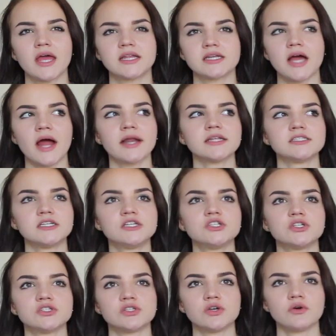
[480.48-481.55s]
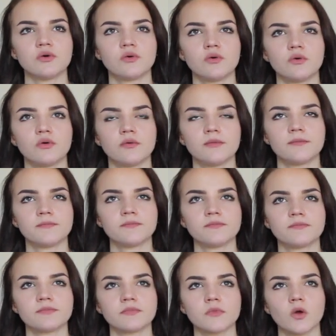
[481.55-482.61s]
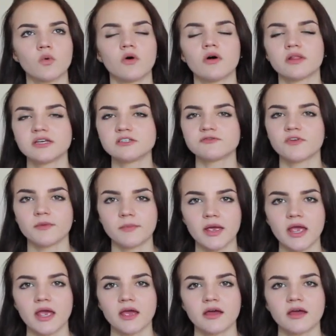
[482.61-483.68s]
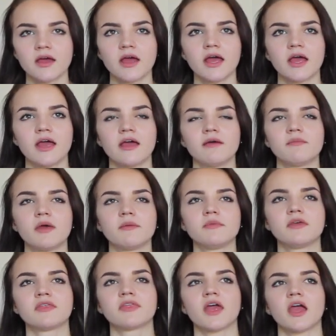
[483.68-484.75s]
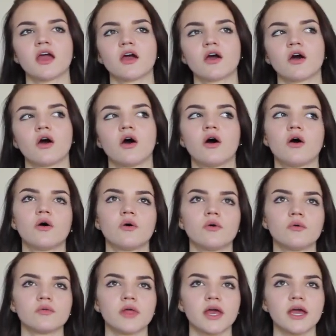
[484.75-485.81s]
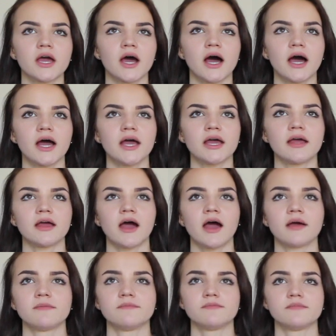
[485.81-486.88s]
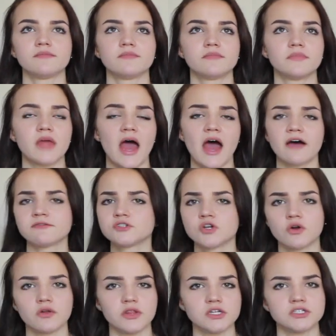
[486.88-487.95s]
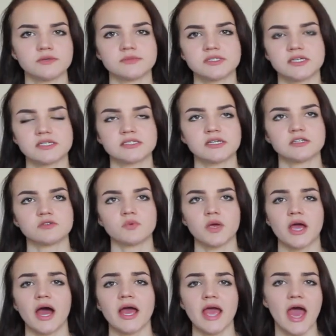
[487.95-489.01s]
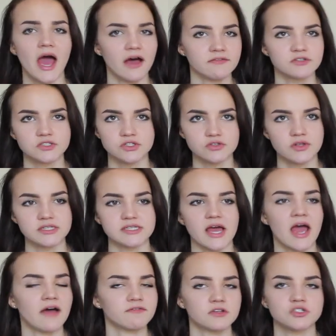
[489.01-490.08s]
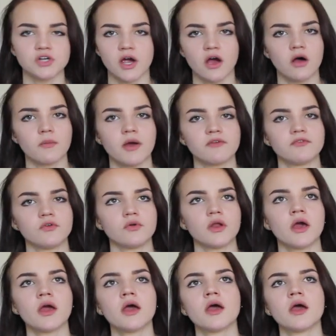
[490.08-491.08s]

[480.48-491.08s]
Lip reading: it kind of teaches you, well, at least for me, it made me think, oh, like I have to go to the gym 6 days a week. I have to do this. I have to track all my food.